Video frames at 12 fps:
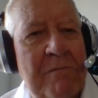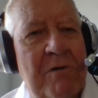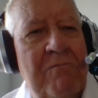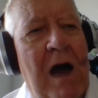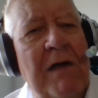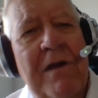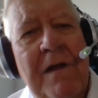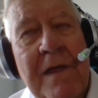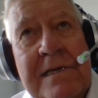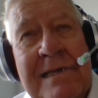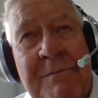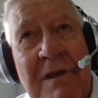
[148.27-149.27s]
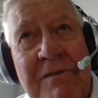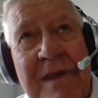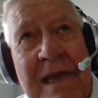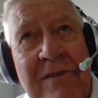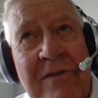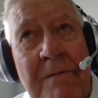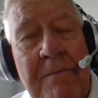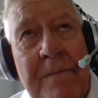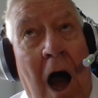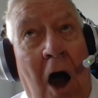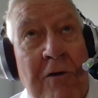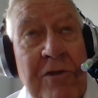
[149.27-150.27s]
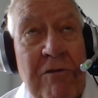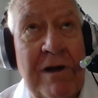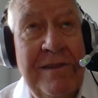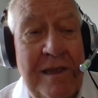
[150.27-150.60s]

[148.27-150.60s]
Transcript: but rather some of the things that either I